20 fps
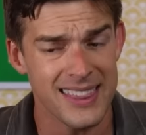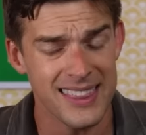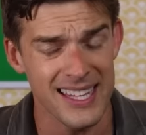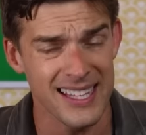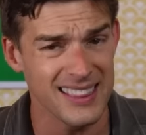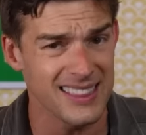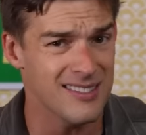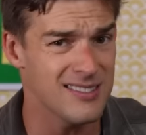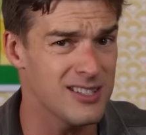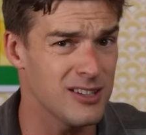
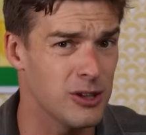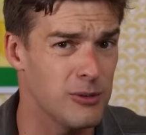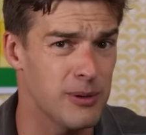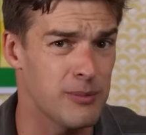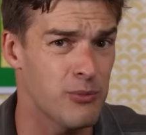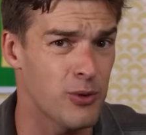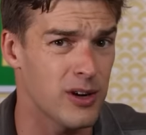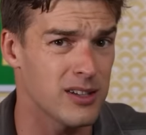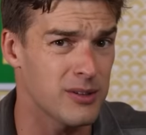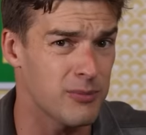think there's a little
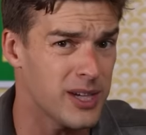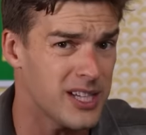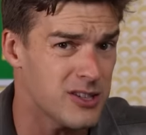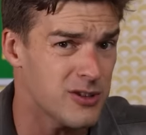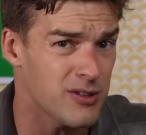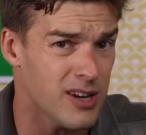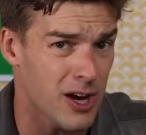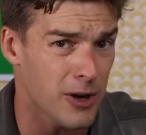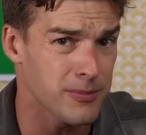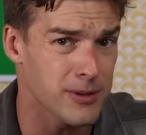bit more that we could
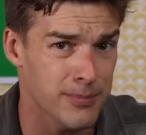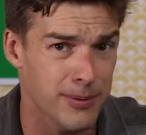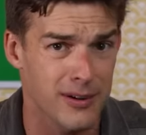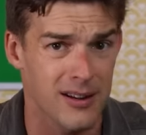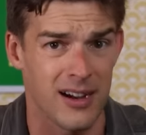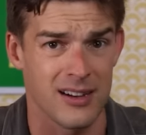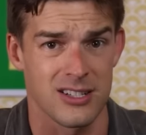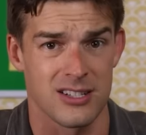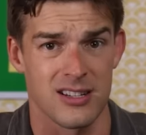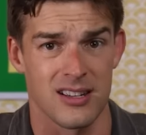do to help the
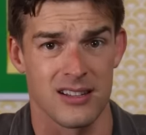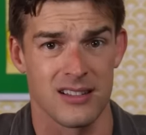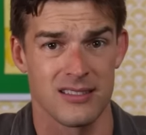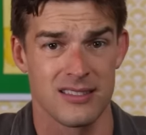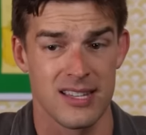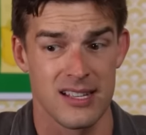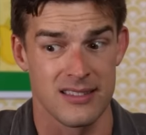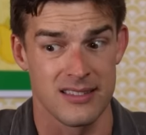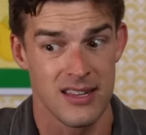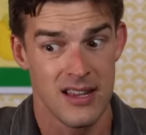production.
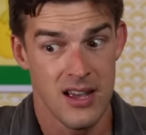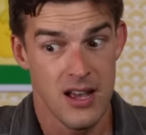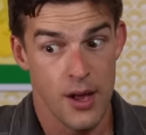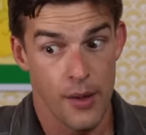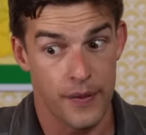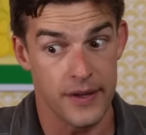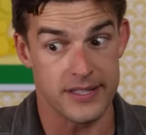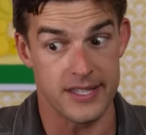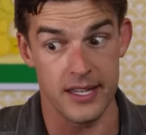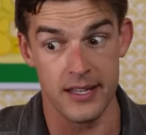Since
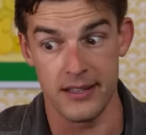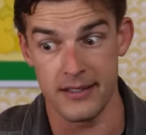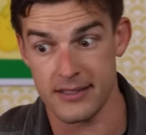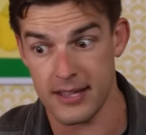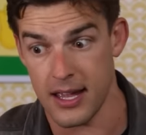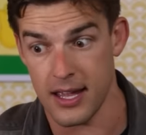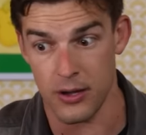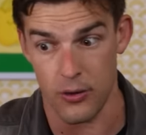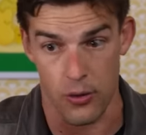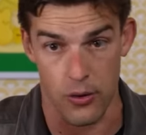this is
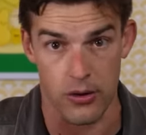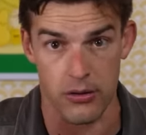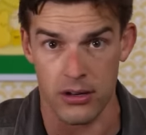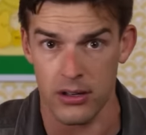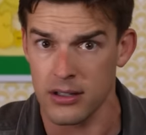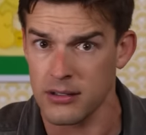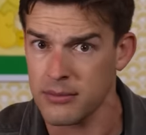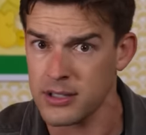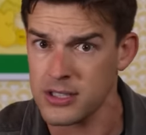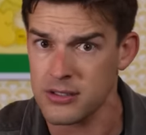a horror
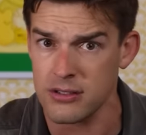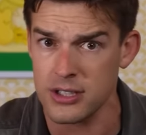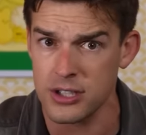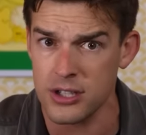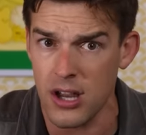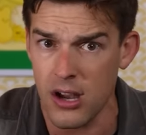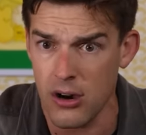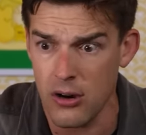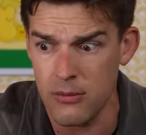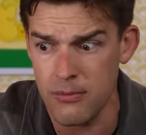and mystery
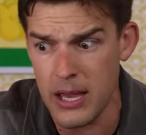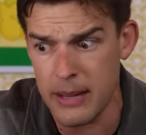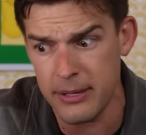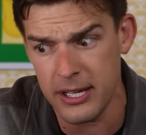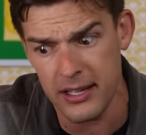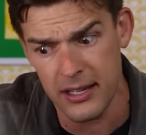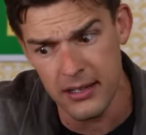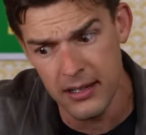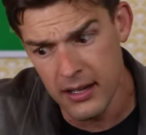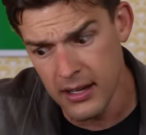show,
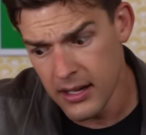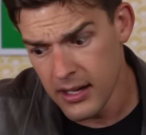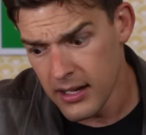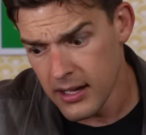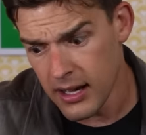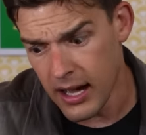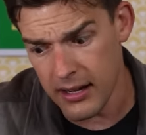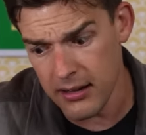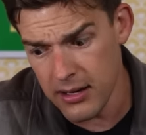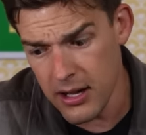maybe,
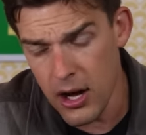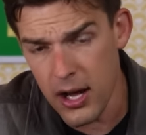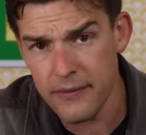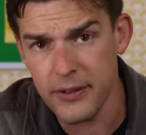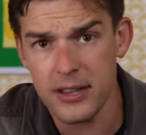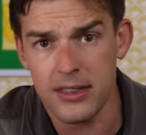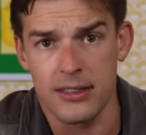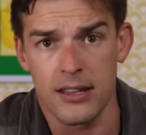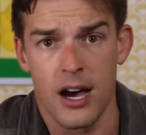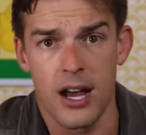I don't know, have
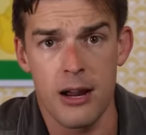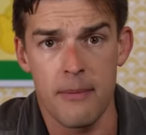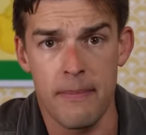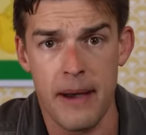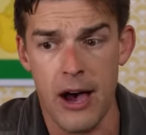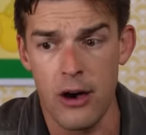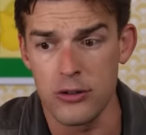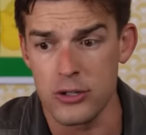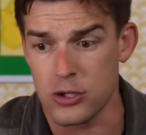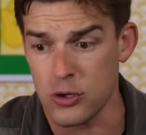you thought
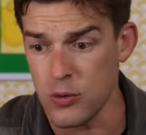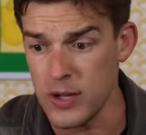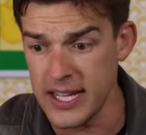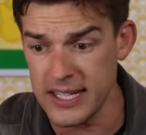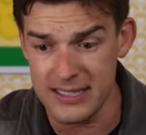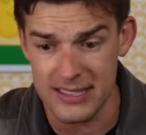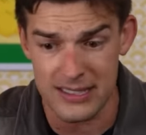about doing